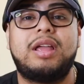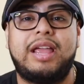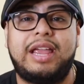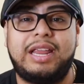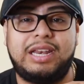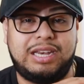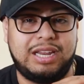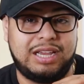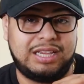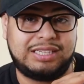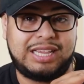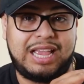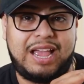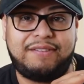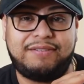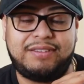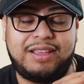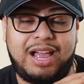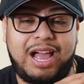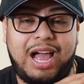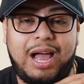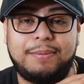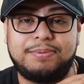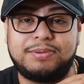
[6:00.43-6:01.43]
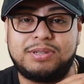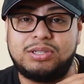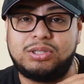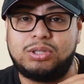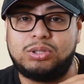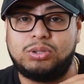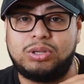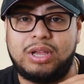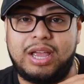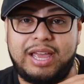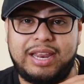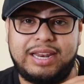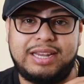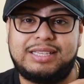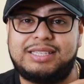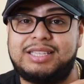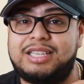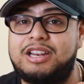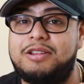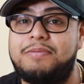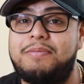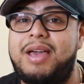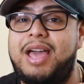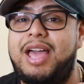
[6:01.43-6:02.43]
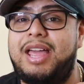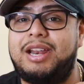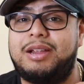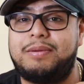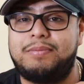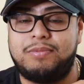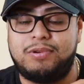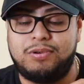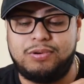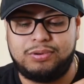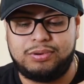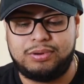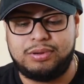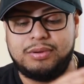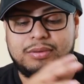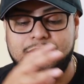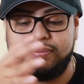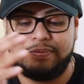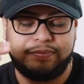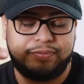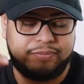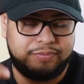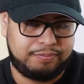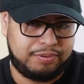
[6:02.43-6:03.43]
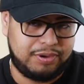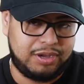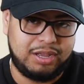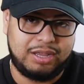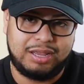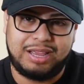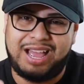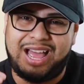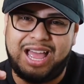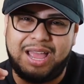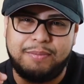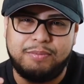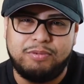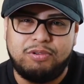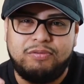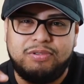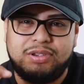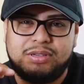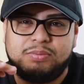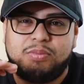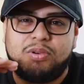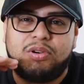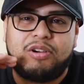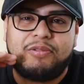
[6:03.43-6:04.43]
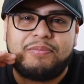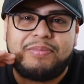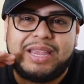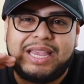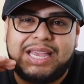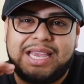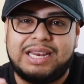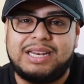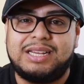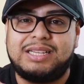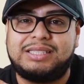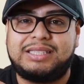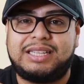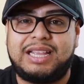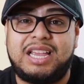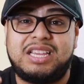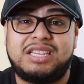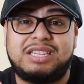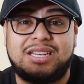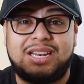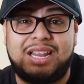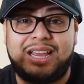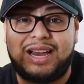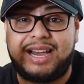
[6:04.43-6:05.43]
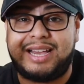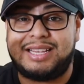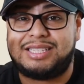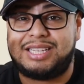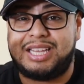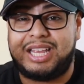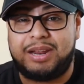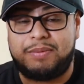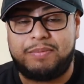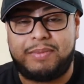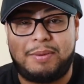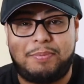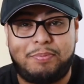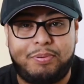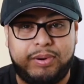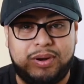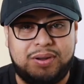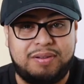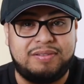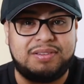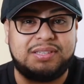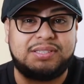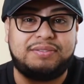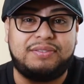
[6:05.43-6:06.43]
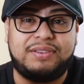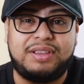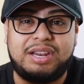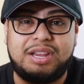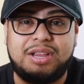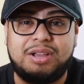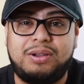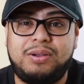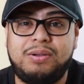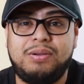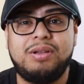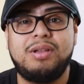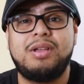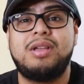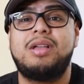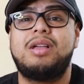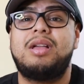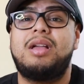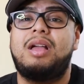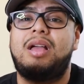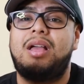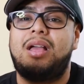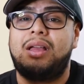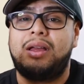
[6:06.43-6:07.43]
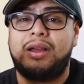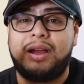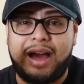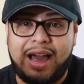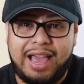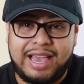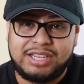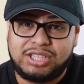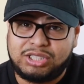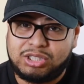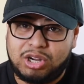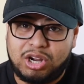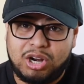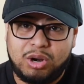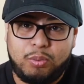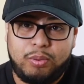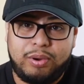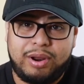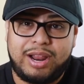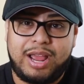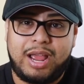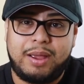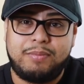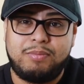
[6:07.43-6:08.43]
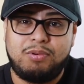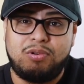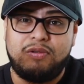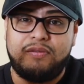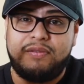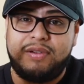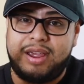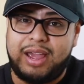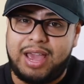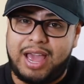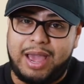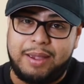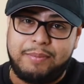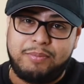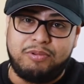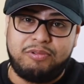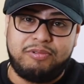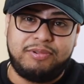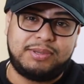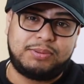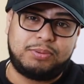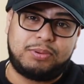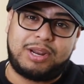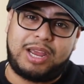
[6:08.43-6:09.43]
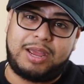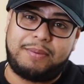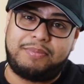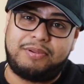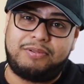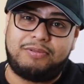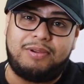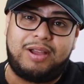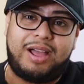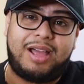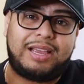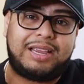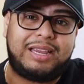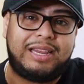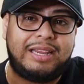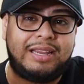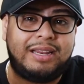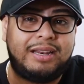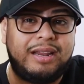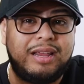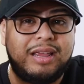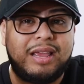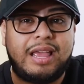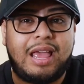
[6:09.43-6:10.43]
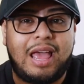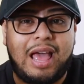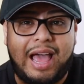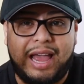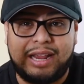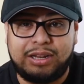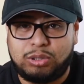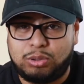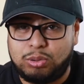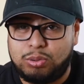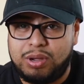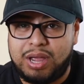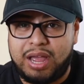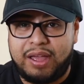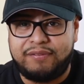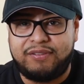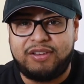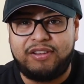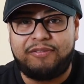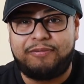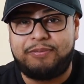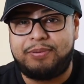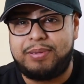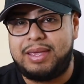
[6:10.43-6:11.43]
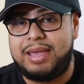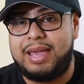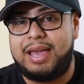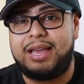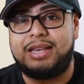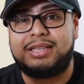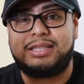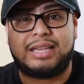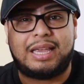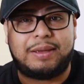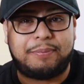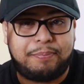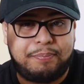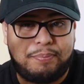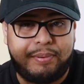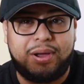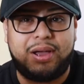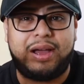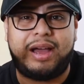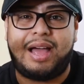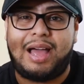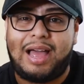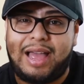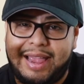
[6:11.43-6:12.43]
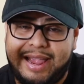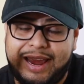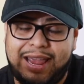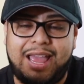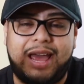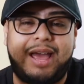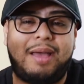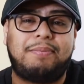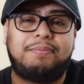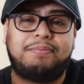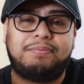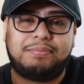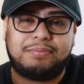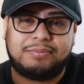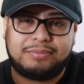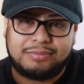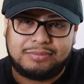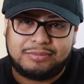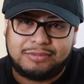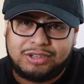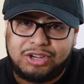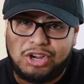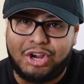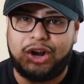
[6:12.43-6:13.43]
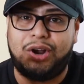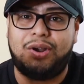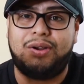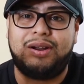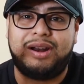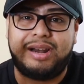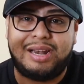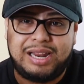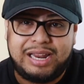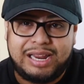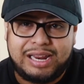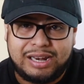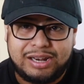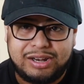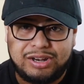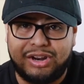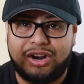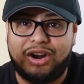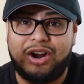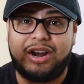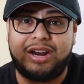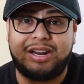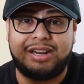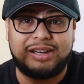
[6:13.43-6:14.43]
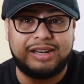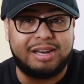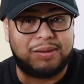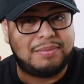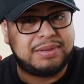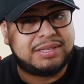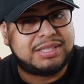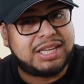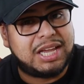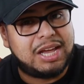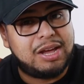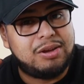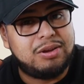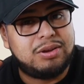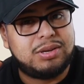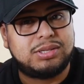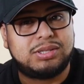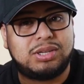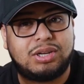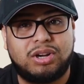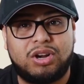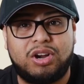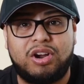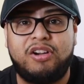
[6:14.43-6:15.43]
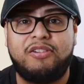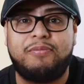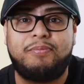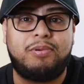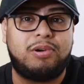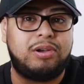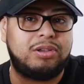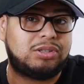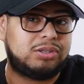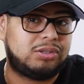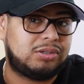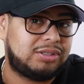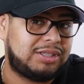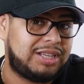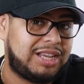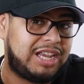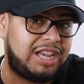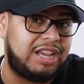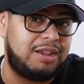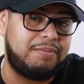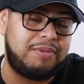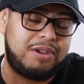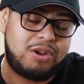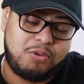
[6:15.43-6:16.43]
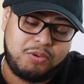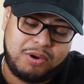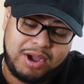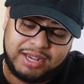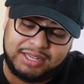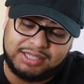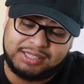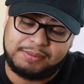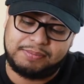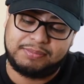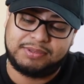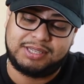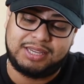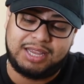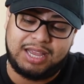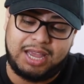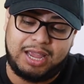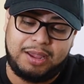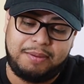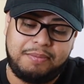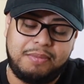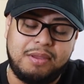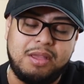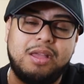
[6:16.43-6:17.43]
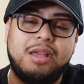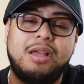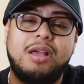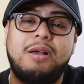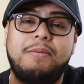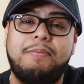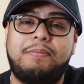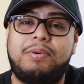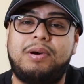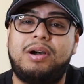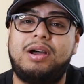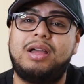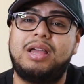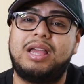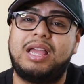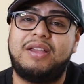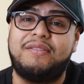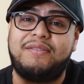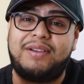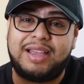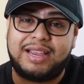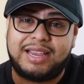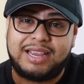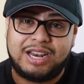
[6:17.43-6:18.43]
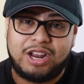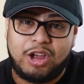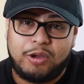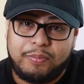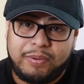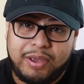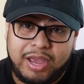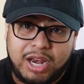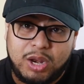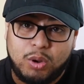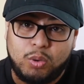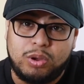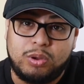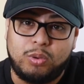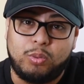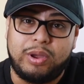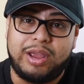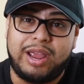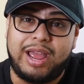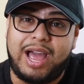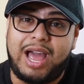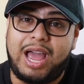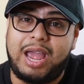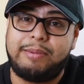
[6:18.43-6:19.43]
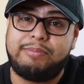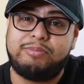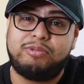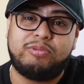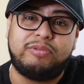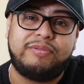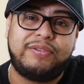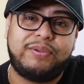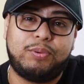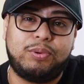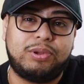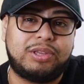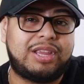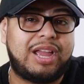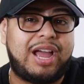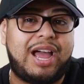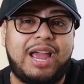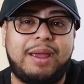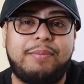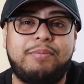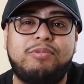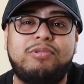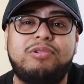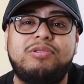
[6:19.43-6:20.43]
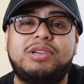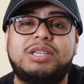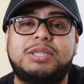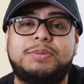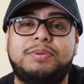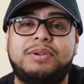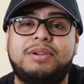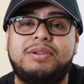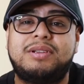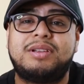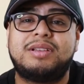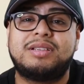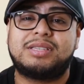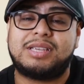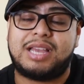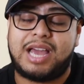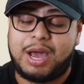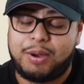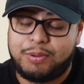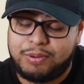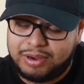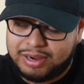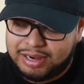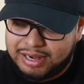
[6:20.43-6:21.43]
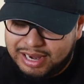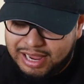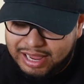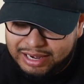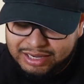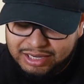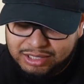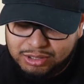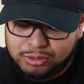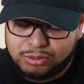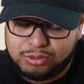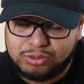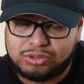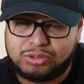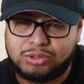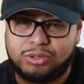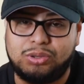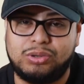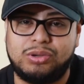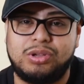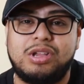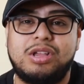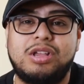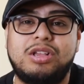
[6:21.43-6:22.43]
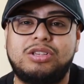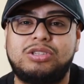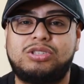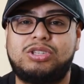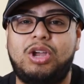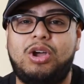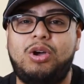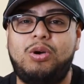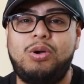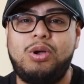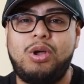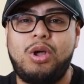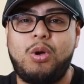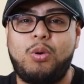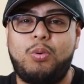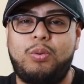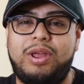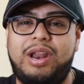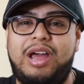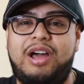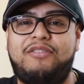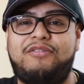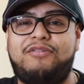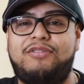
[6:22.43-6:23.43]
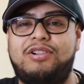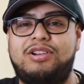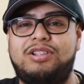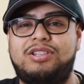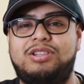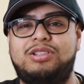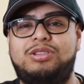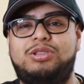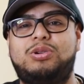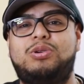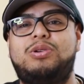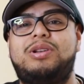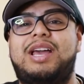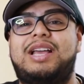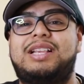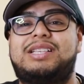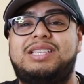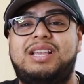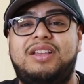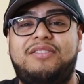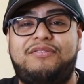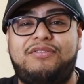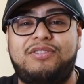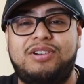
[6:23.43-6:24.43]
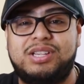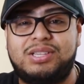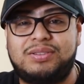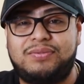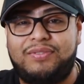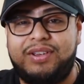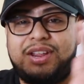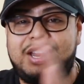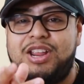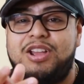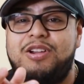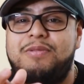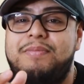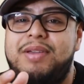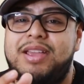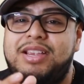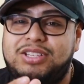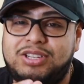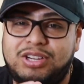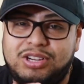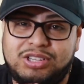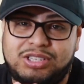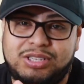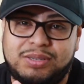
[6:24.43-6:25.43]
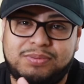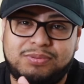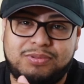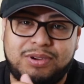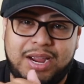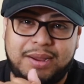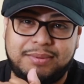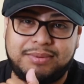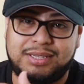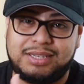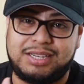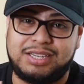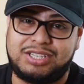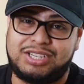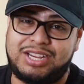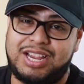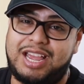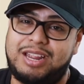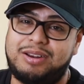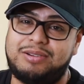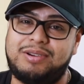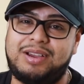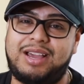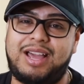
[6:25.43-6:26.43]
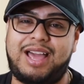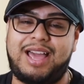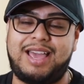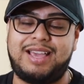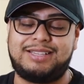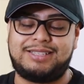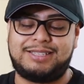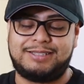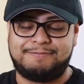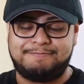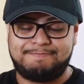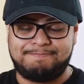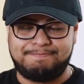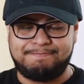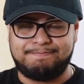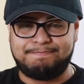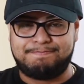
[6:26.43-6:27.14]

It does have the option to edit cinematic mode. But iMovie's more beginner stage, and like I said in my previous video, I started with iMovie. iMovie's what I've been rocking. I do have FPX, but I am currently learning. Let me tell you, it's a curveball, so it's taking me quite some time. But if I can help anyone with iMovie, with the iMovie experience, I will gladly do so. So, without further ado, that's it for this video. Make sure you subscribe to the channel, guys.